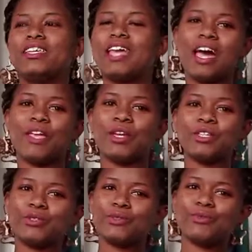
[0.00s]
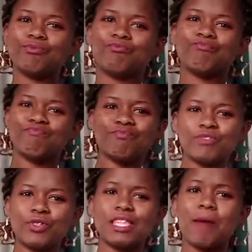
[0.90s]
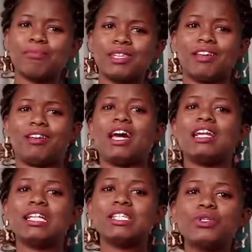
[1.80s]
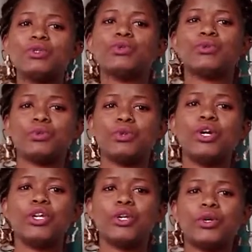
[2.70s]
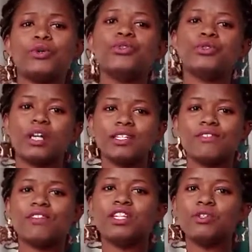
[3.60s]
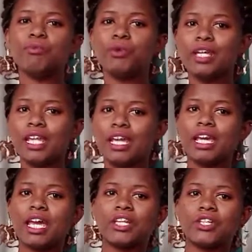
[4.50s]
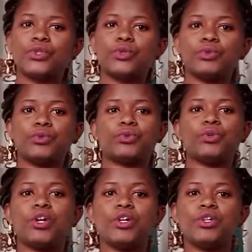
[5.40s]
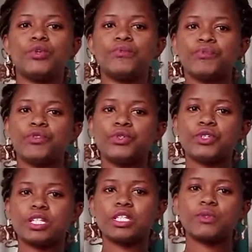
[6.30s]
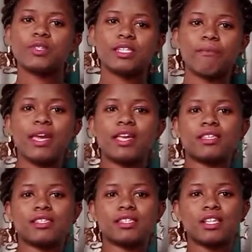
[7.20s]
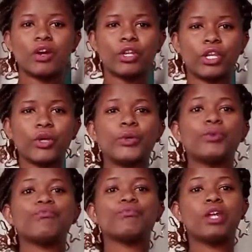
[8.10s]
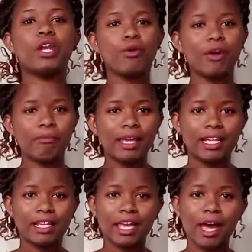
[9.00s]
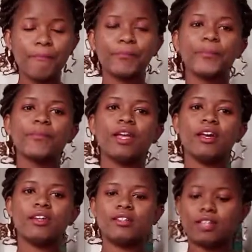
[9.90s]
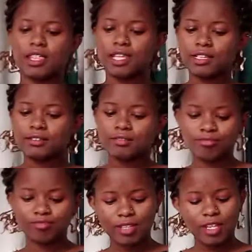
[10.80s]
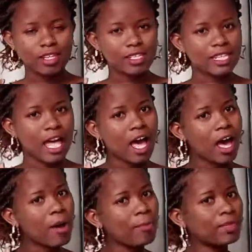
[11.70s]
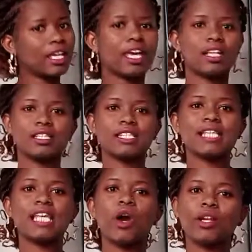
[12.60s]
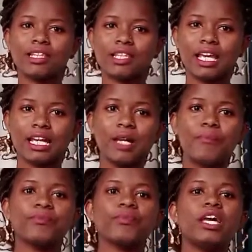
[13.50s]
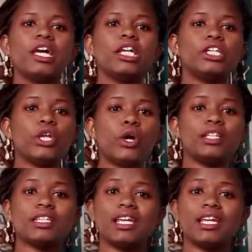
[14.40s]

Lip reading: yeah, you can do something at least to activate your body and to reduce the pains on your lower belly. Yeah, yeah. Then something else. The second thing, don't